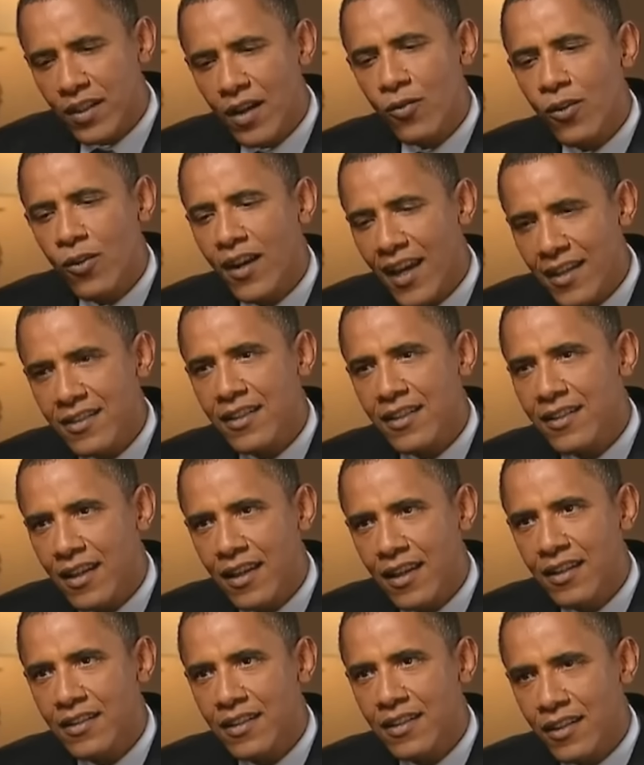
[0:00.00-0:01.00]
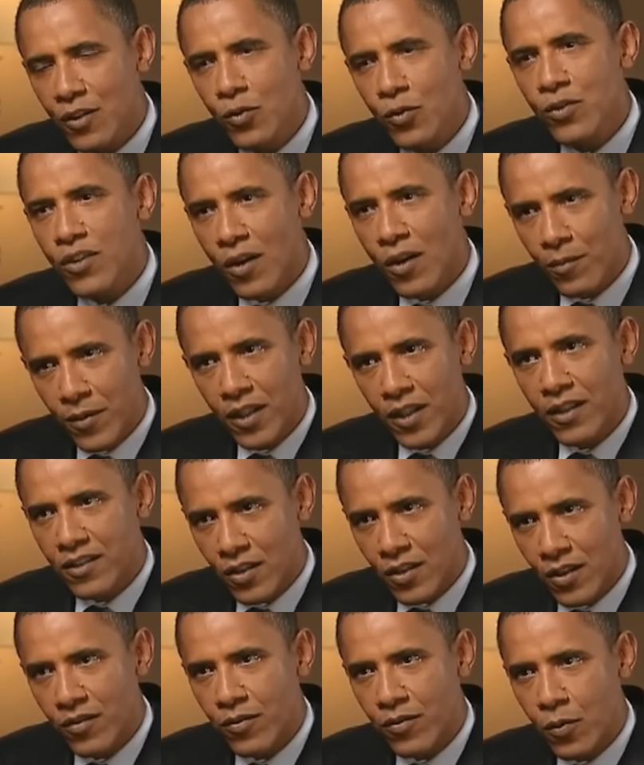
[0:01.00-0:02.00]
never hesitate to use our
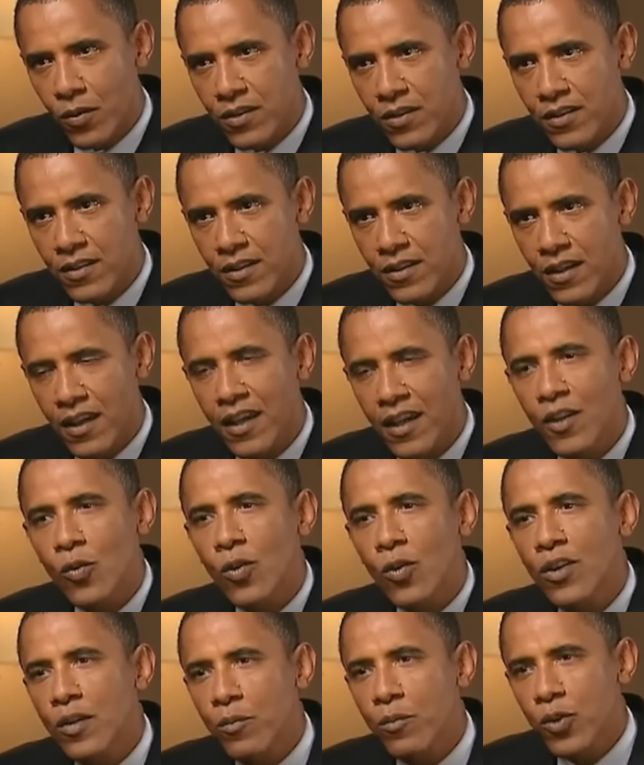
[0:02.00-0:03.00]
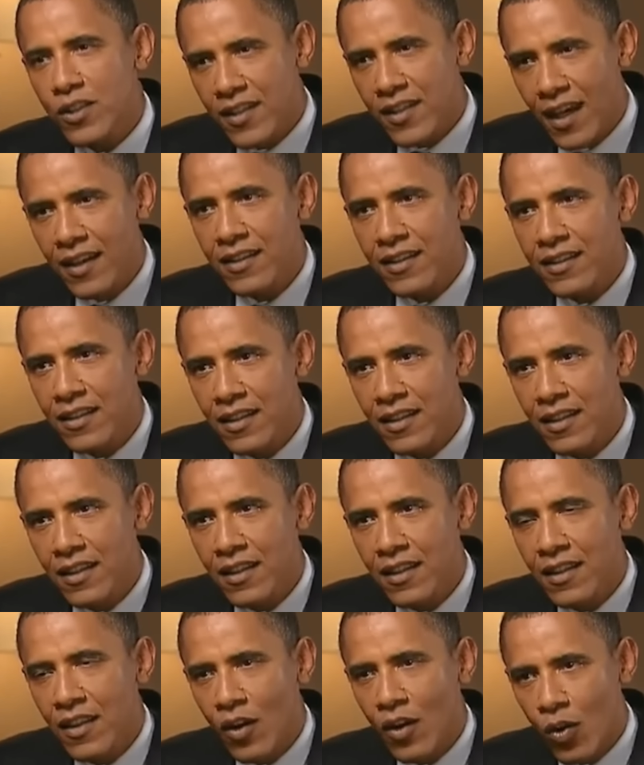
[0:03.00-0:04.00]
military force in order to protect
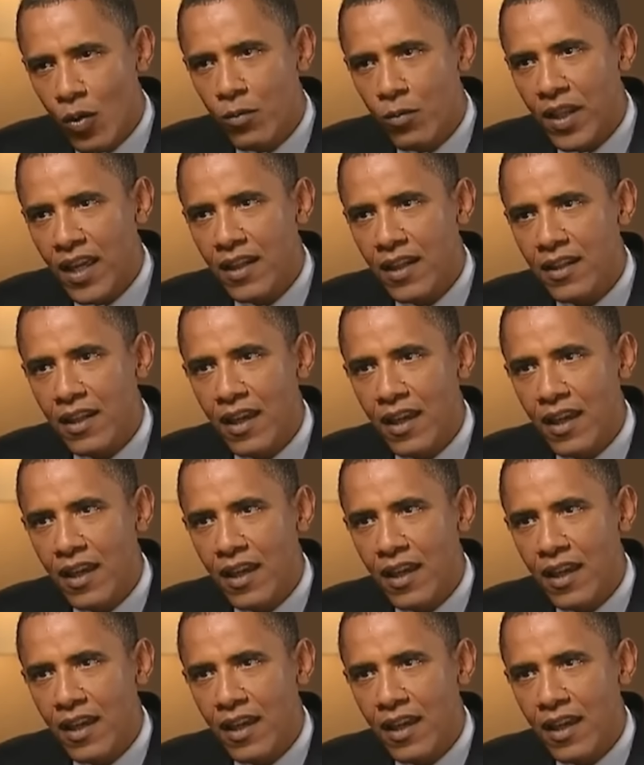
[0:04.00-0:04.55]
the homeland